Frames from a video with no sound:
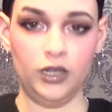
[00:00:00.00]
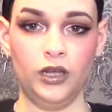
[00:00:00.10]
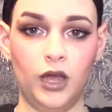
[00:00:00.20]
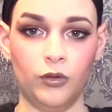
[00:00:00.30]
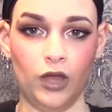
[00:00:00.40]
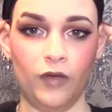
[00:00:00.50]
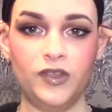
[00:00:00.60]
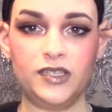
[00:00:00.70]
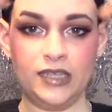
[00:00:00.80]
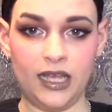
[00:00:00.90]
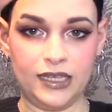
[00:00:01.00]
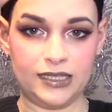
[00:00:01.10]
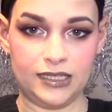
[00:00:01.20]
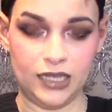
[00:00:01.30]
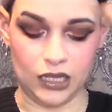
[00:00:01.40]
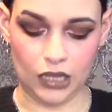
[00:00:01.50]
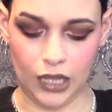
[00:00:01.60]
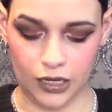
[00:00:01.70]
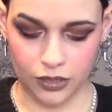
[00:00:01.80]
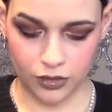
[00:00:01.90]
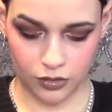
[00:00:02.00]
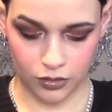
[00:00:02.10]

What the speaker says: I'm going to have this nice line.